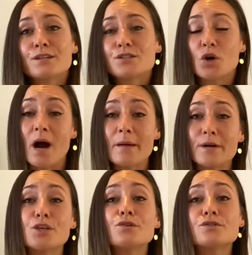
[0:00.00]
So I'm
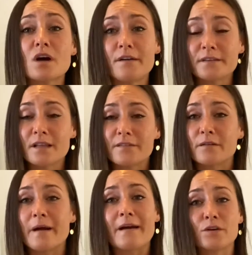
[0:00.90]
a huge coffee
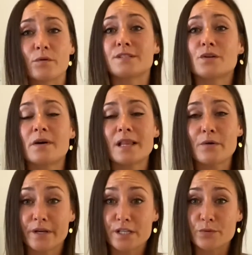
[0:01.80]
lover, but every once in a while I
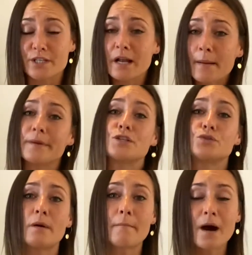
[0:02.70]
want to switch it up and
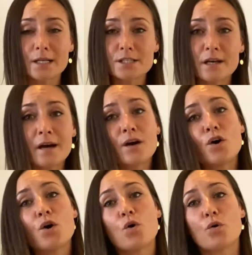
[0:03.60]
do a matcha
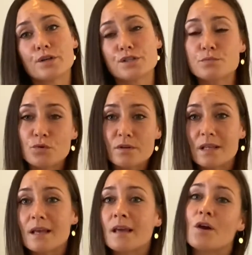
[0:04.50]
or a
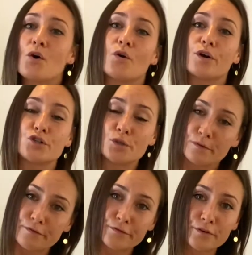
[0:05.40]
smoothie or a
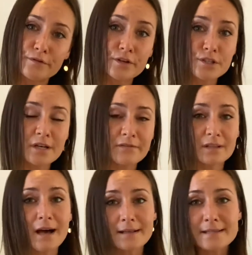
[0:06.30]
superfood version of a
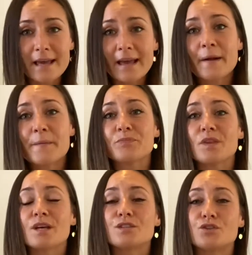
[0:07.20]
latte.
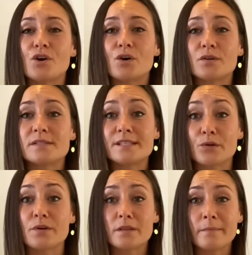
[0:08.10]
So
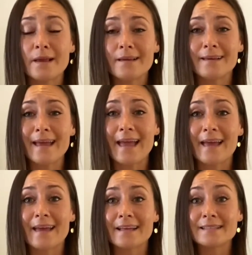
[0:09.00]
stick with me
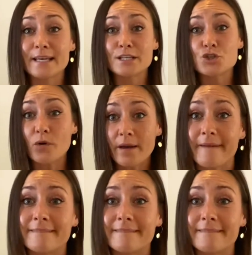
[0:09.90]
and enjoy.